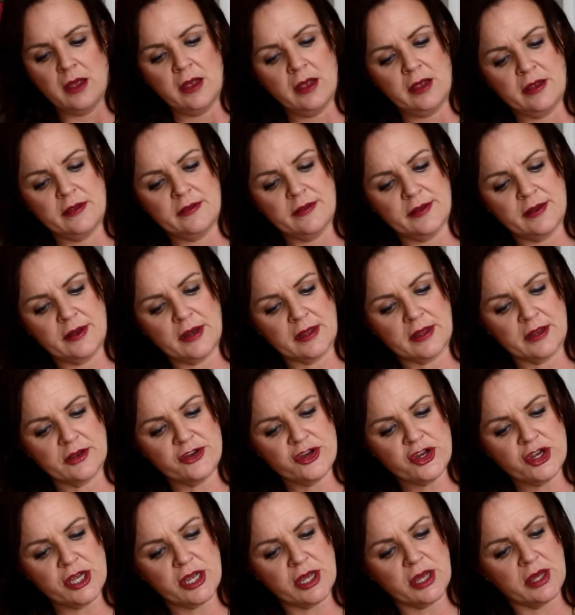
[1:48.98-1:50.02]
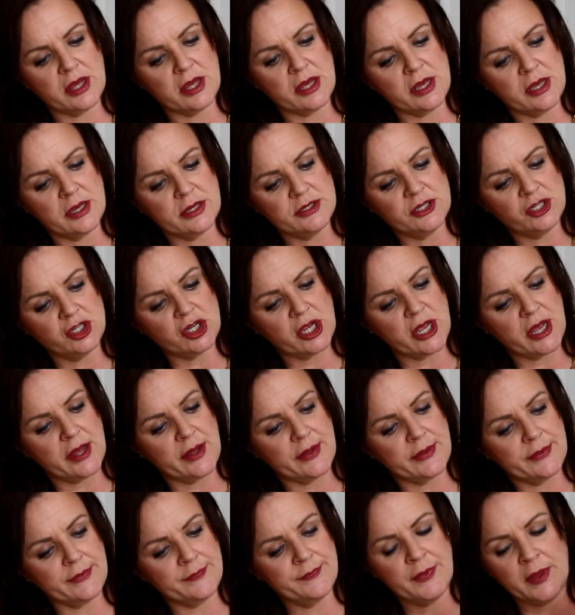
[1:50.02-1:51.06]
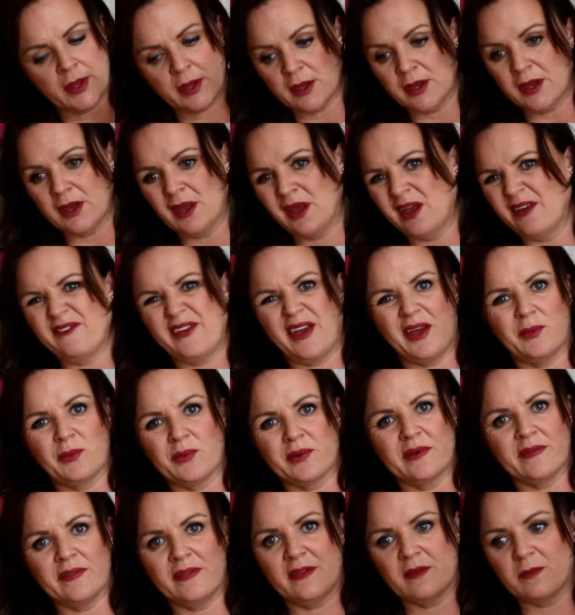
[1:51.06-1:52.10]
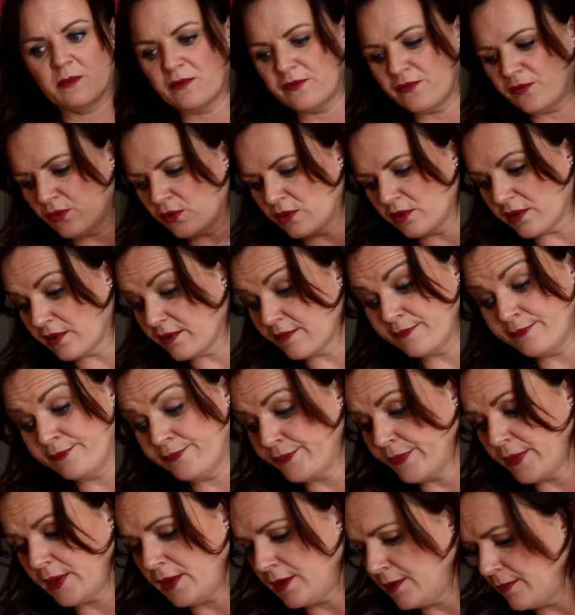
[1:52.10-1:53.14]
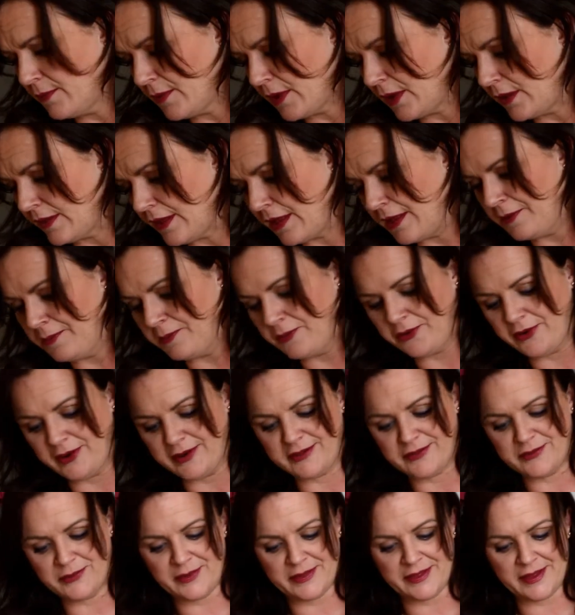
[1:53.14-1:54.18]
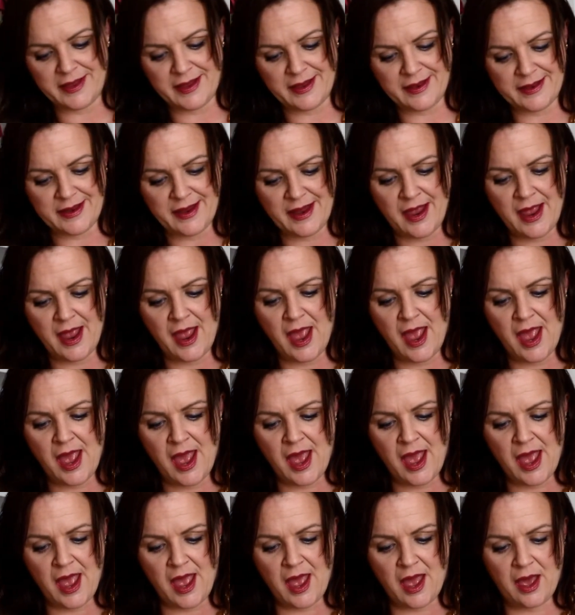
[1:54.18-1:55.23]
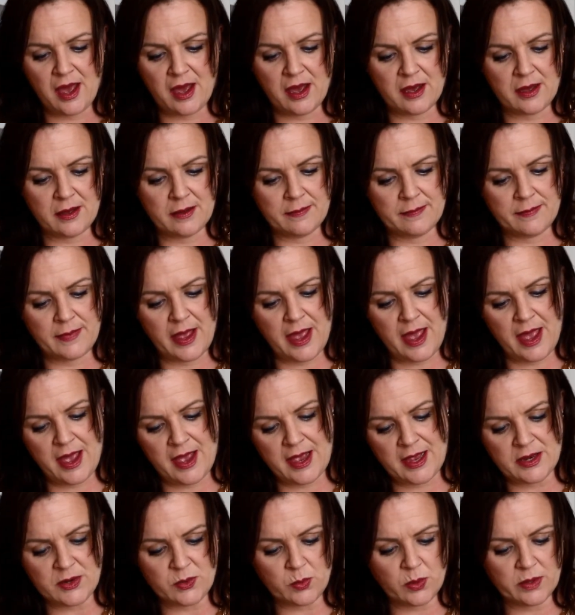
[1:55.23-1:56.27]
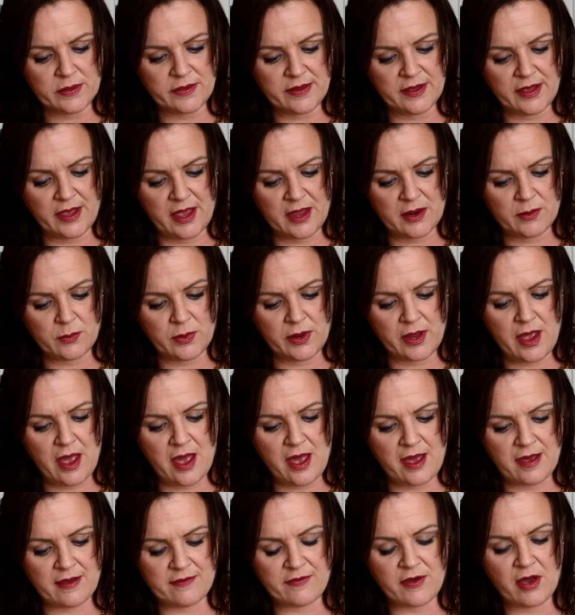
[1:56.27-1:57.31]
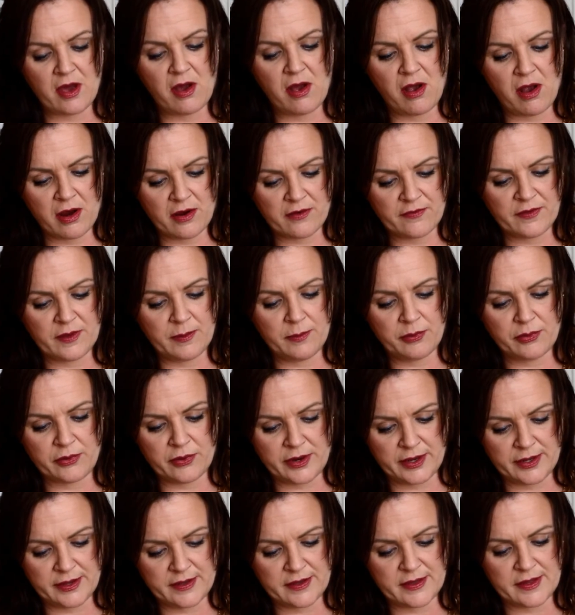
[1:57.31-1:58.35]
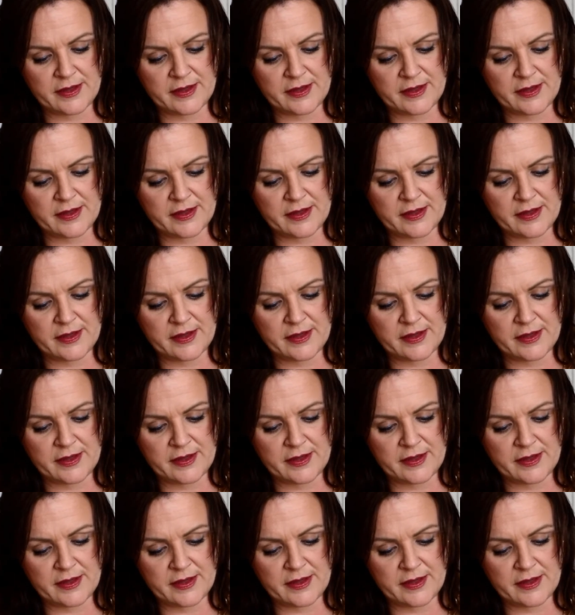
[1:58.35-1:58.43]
Is it like a cheek gel? I've had one of these before. I'm not that impressed with it. Um, and once again, we have a Harvey Prince